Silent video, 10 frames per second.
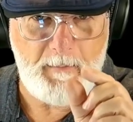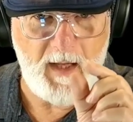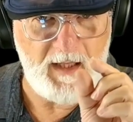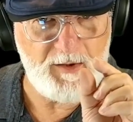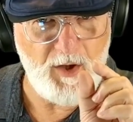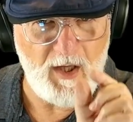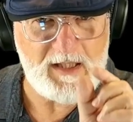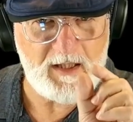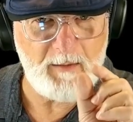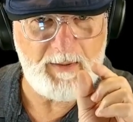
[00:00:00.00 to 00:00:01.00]
a nice
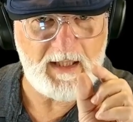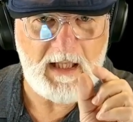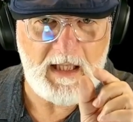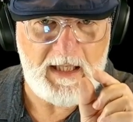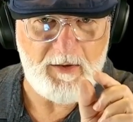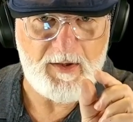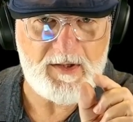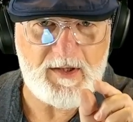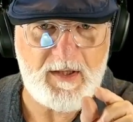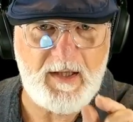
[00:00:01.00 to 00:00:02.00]
little bit of
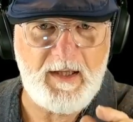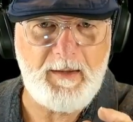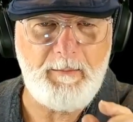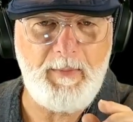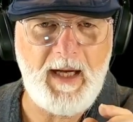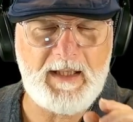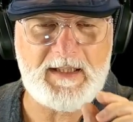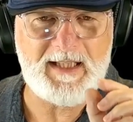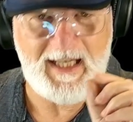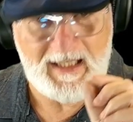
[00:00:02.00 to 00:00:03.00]
clearance, but
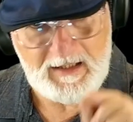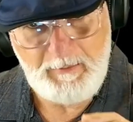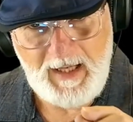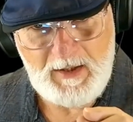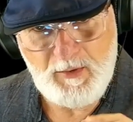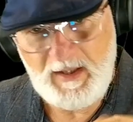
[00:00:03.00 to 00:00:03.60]
to get the battery